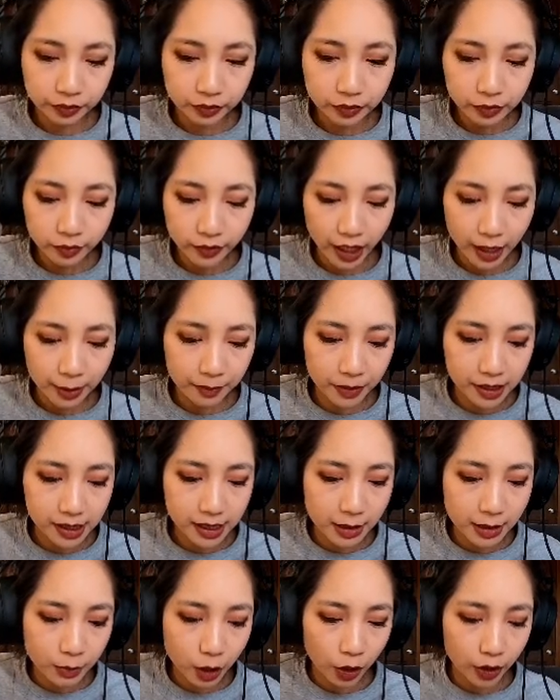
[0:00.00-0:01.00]
Okay, let's keep
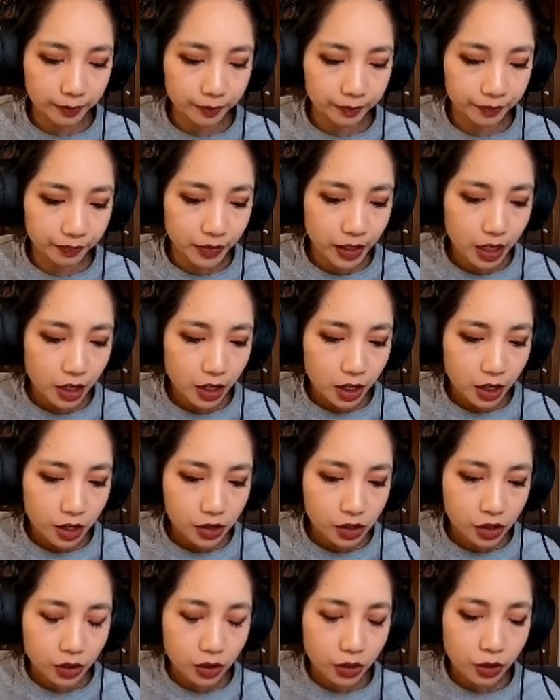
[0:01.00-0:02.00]
going.
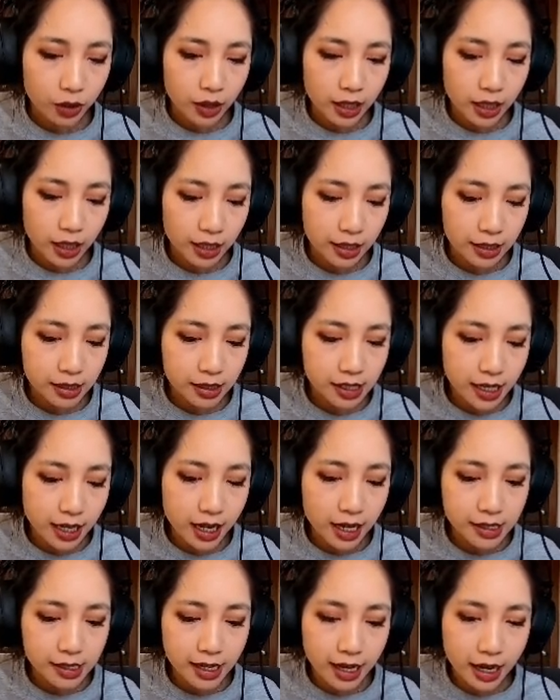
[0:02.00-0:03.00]
So
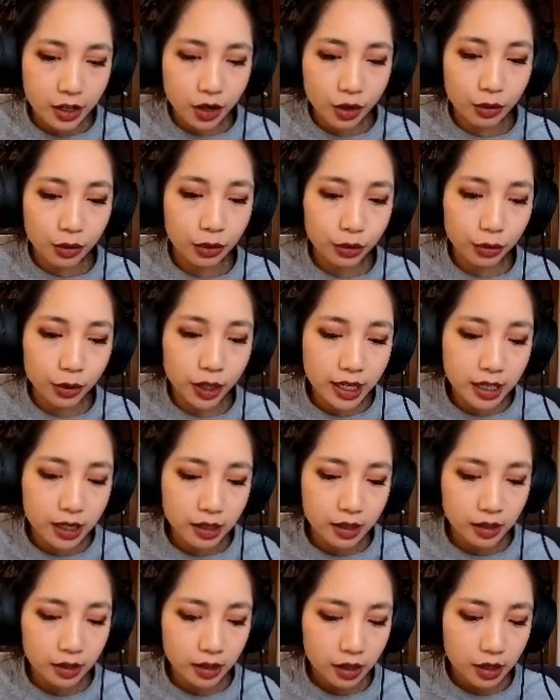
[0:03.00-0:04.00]
CsNO3,
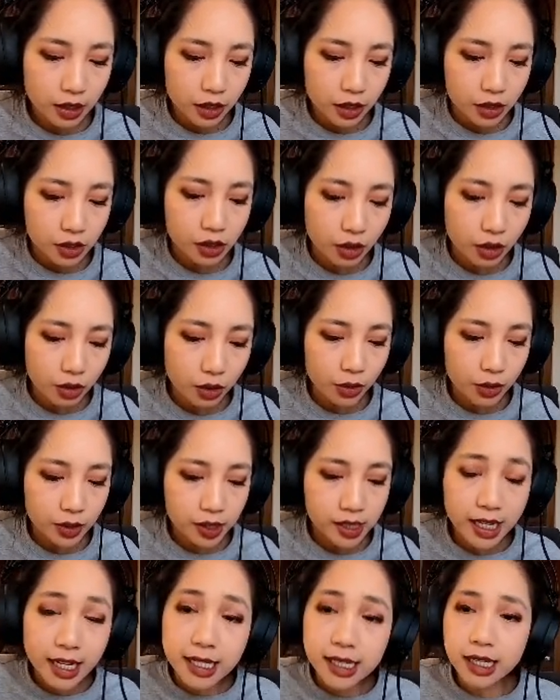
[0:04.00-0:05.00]
so
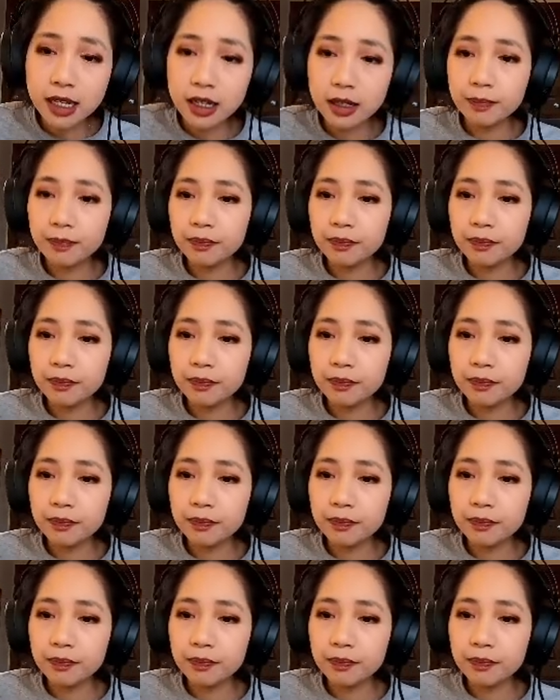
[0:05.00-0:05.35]
cesium